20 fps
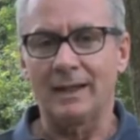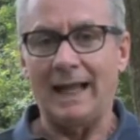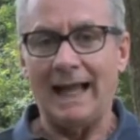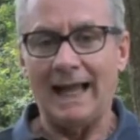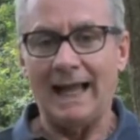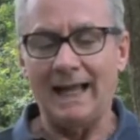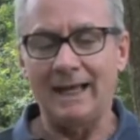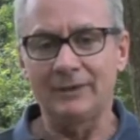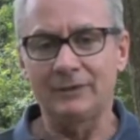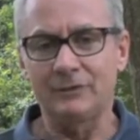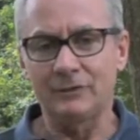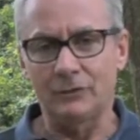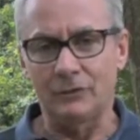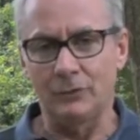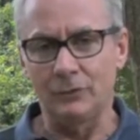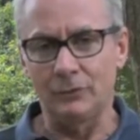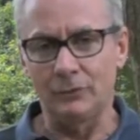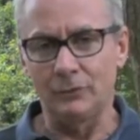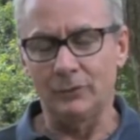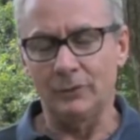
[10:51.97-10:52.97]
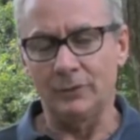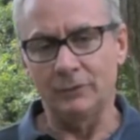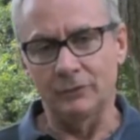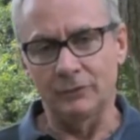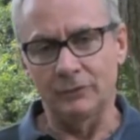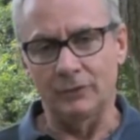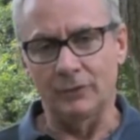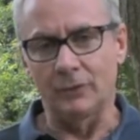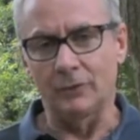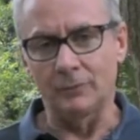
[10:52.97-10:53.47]
has to
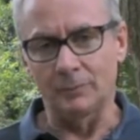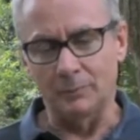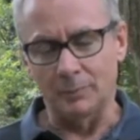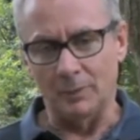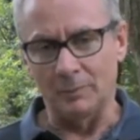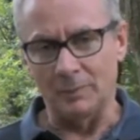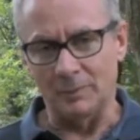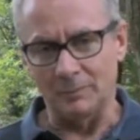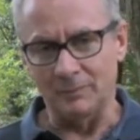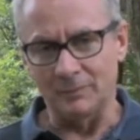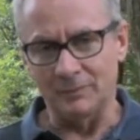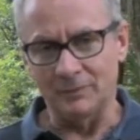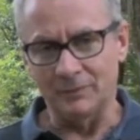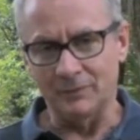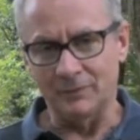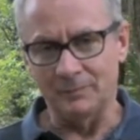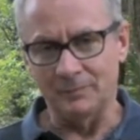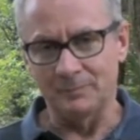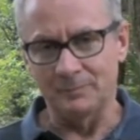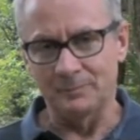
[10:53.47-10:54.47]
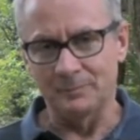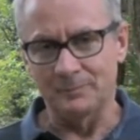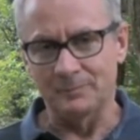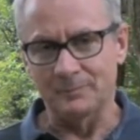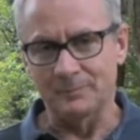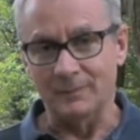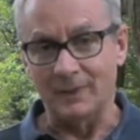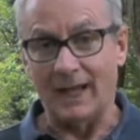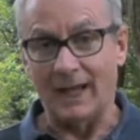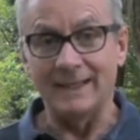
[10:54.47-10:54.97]
resolve problems,
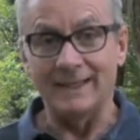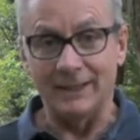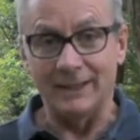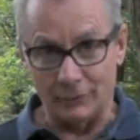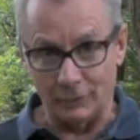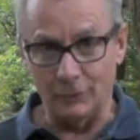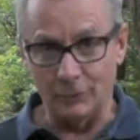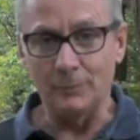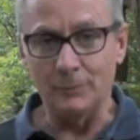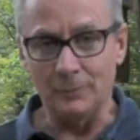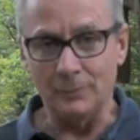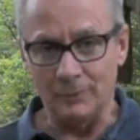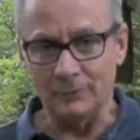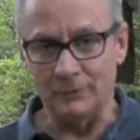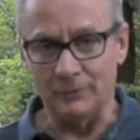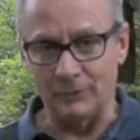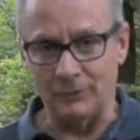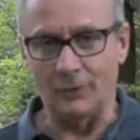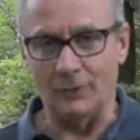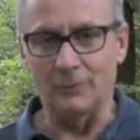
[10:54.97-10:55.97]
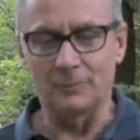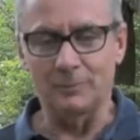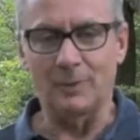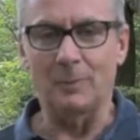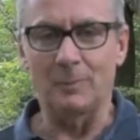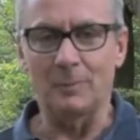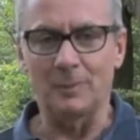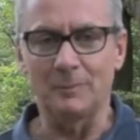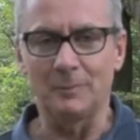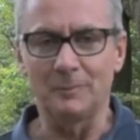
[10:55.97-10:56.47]
and they do resolve
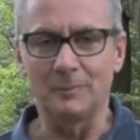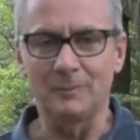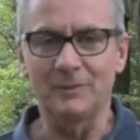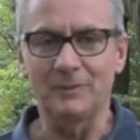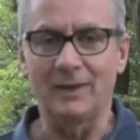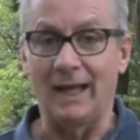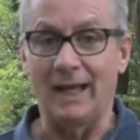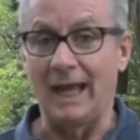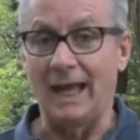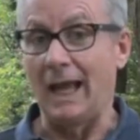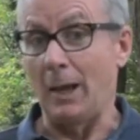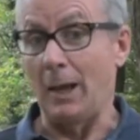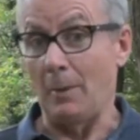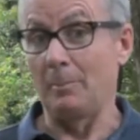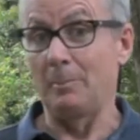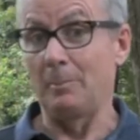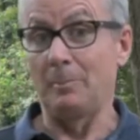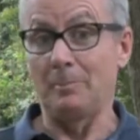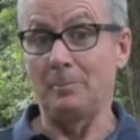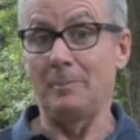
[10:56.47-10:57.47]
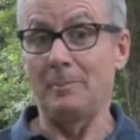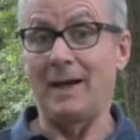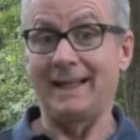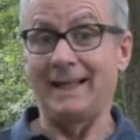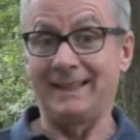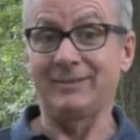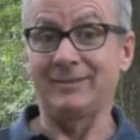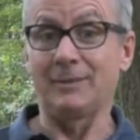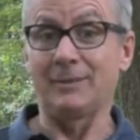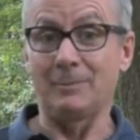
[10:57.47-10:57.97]
problems, and
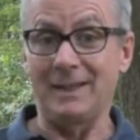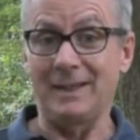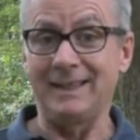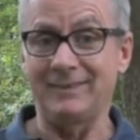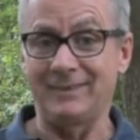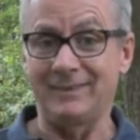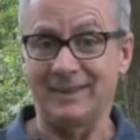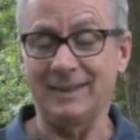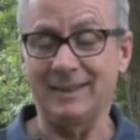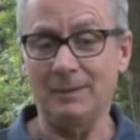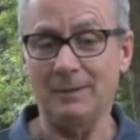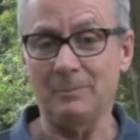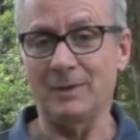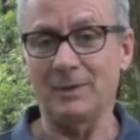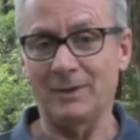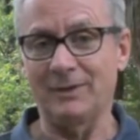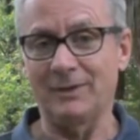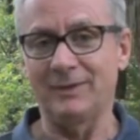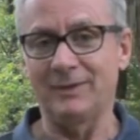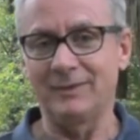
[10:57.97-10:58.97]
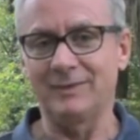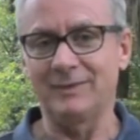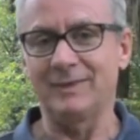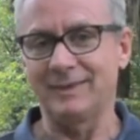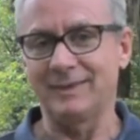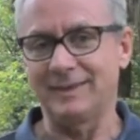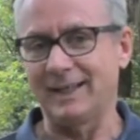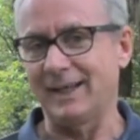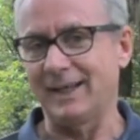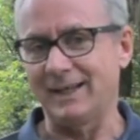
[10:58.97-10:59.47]
it's amazing because
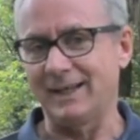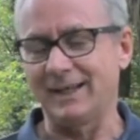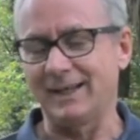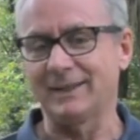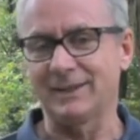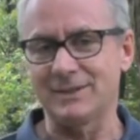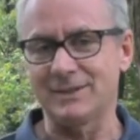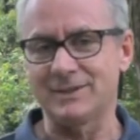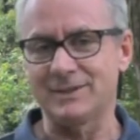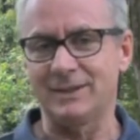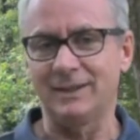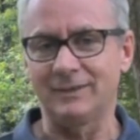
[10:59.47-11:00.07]
their English